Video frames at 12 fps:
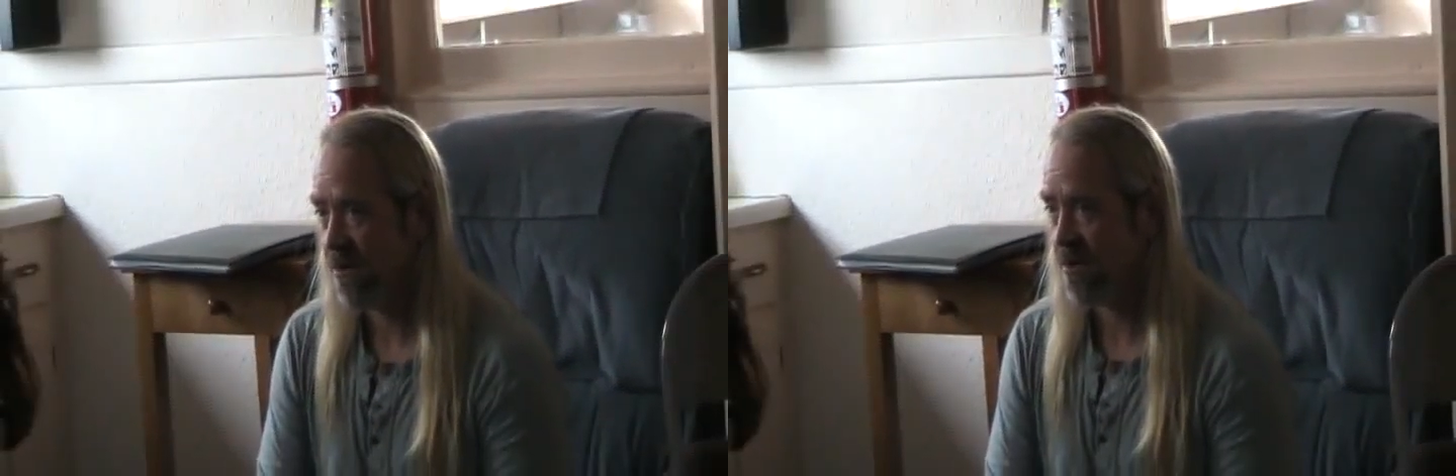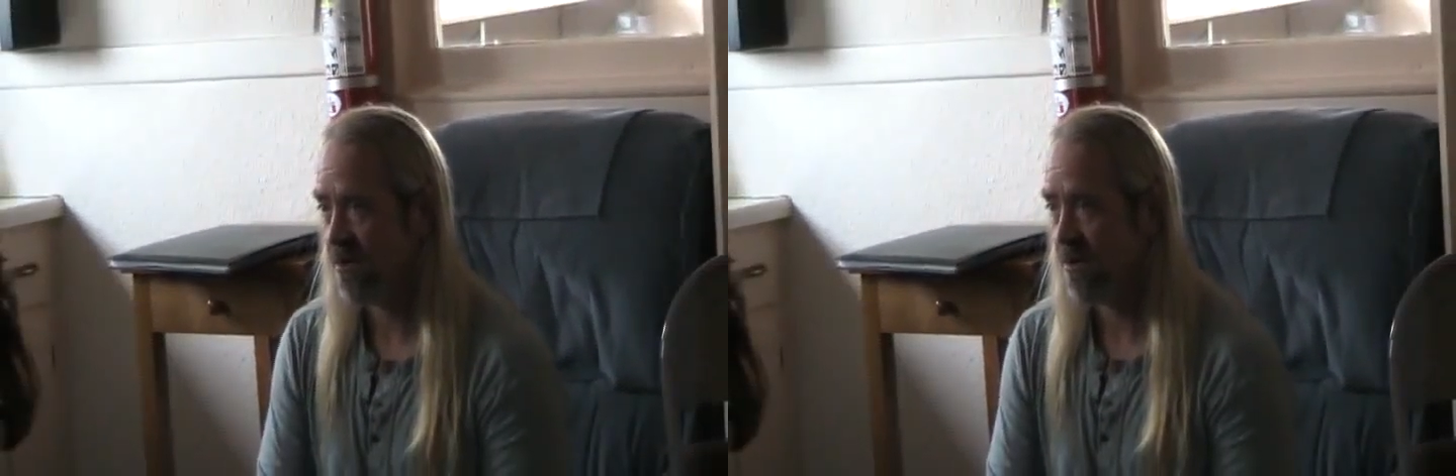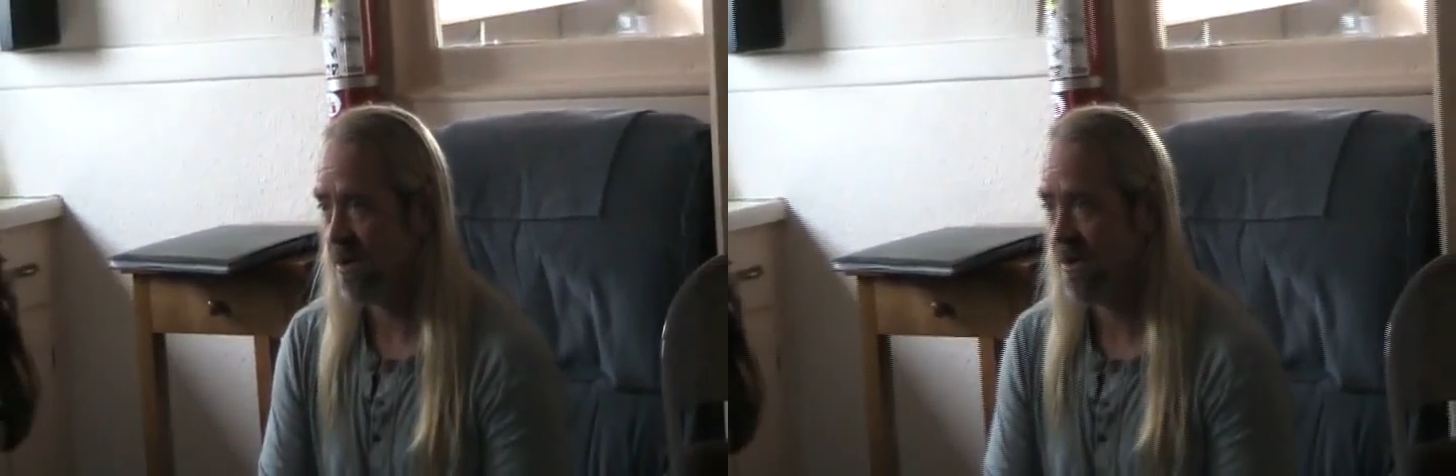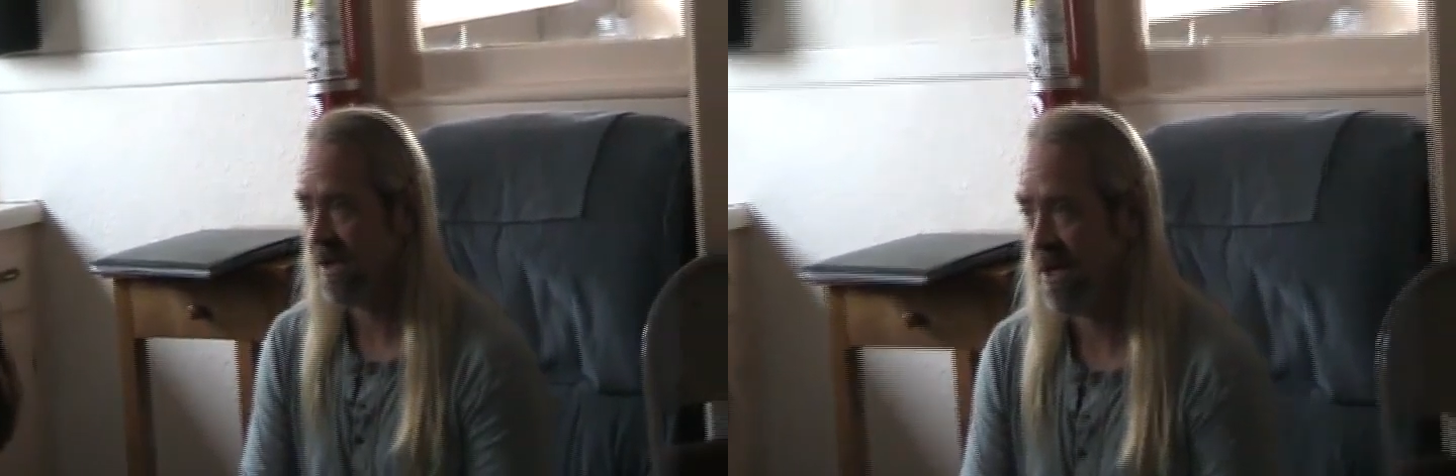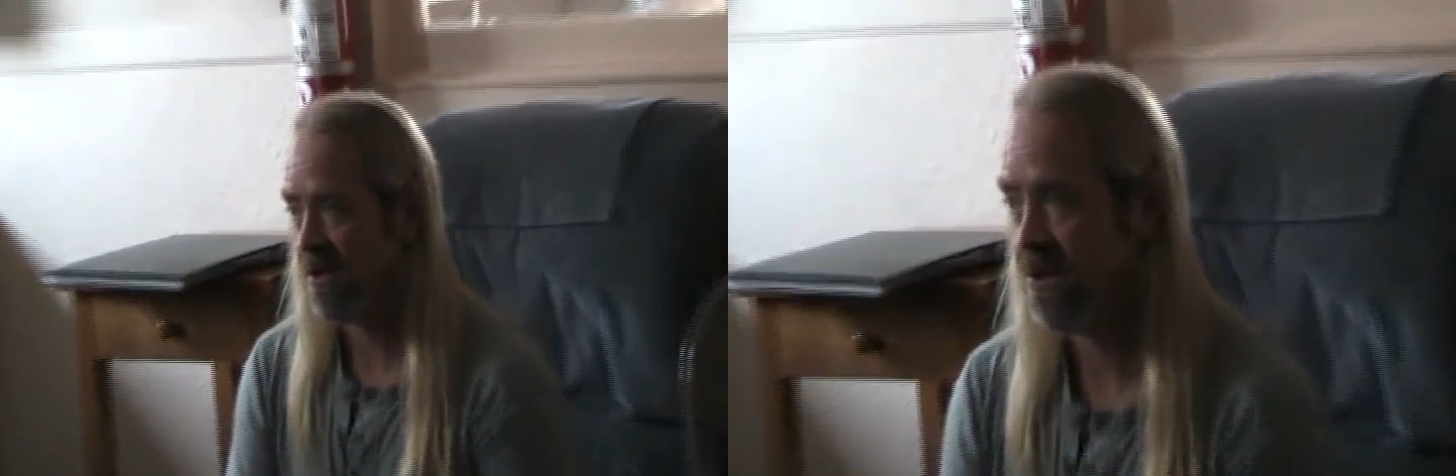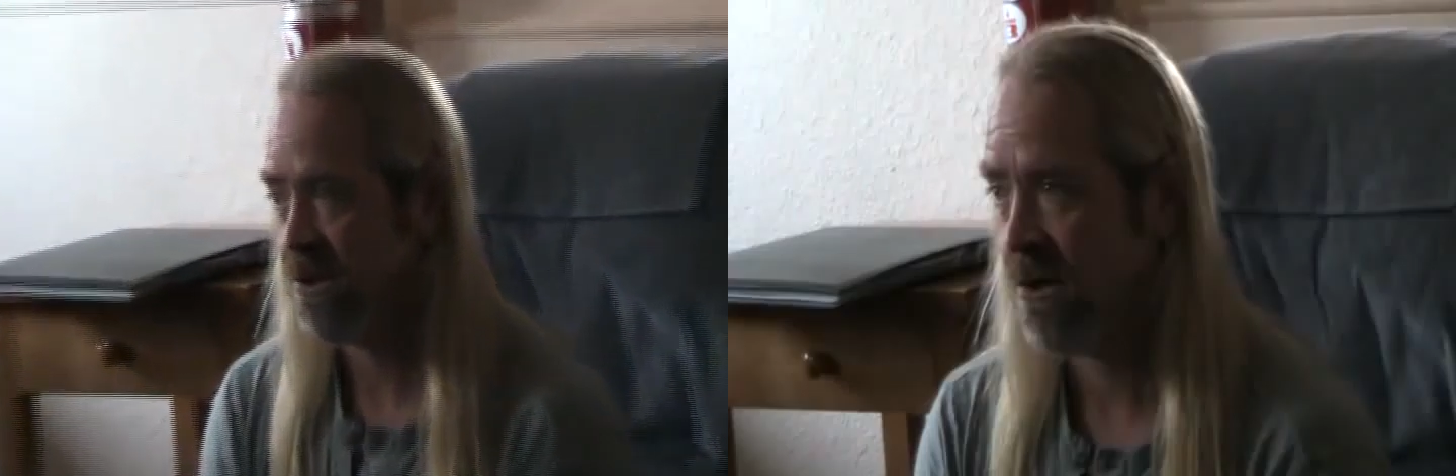this
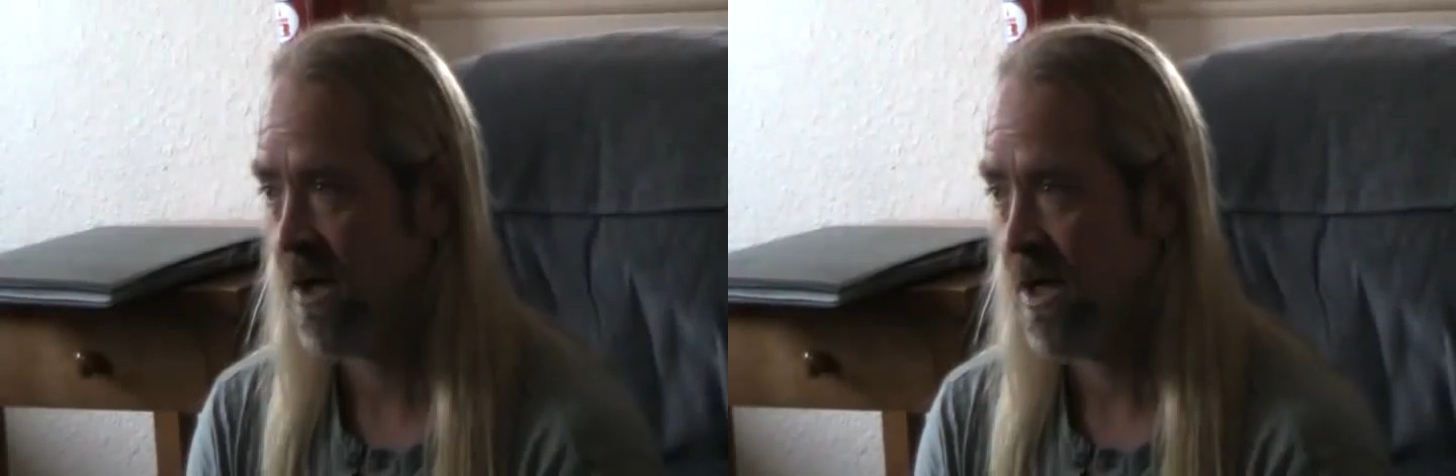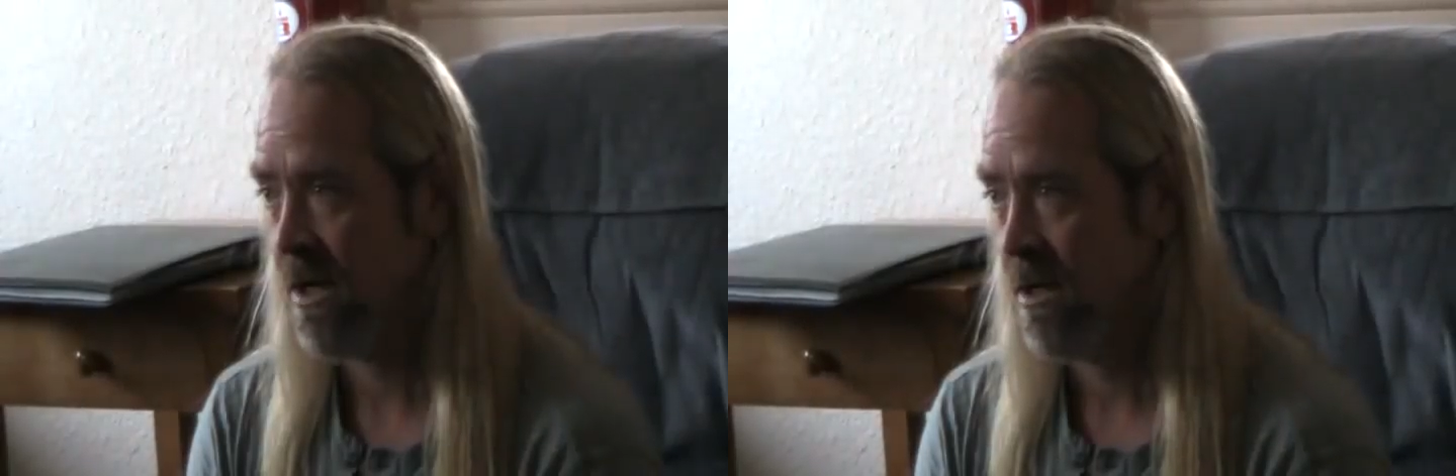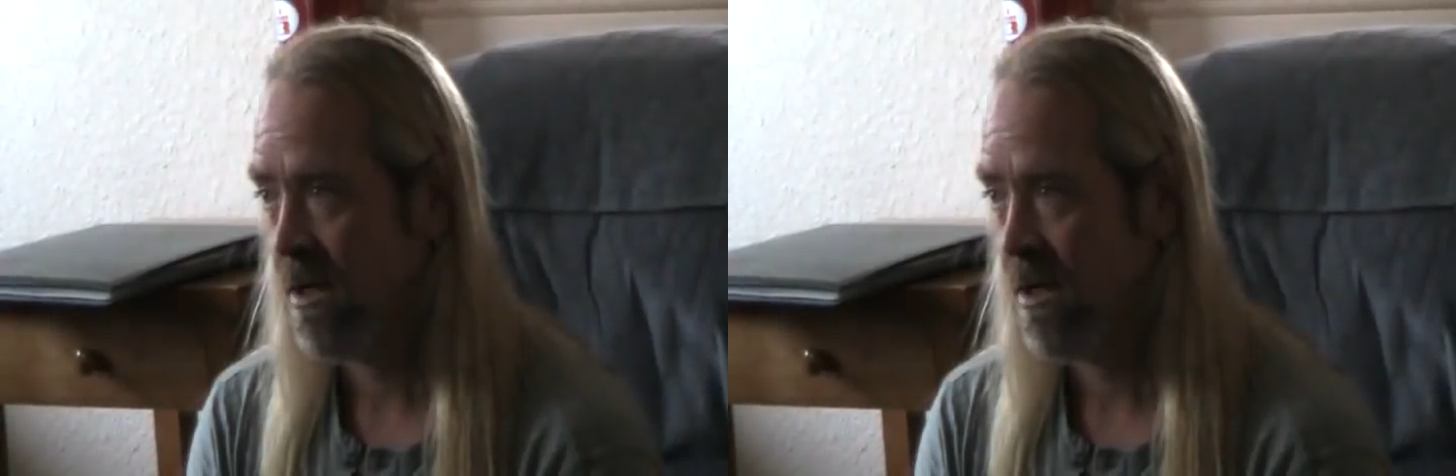entire journey.